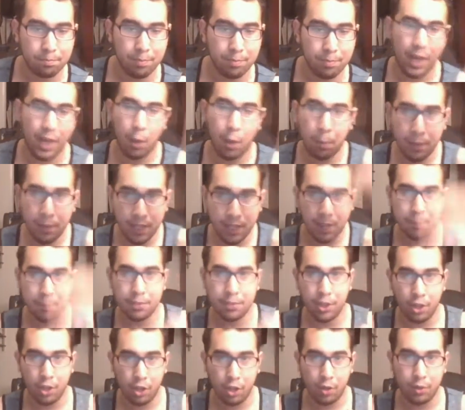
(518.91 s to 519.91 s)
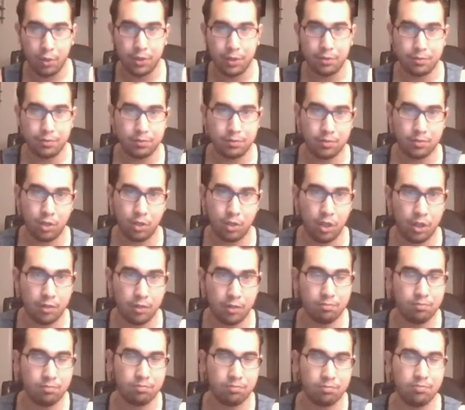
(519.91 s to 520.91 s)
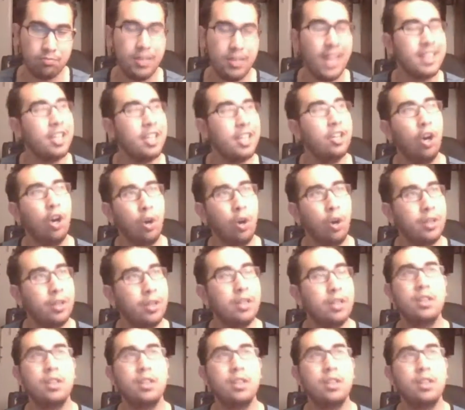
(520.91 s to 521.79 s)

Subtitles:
by opening up the node. Or not the node.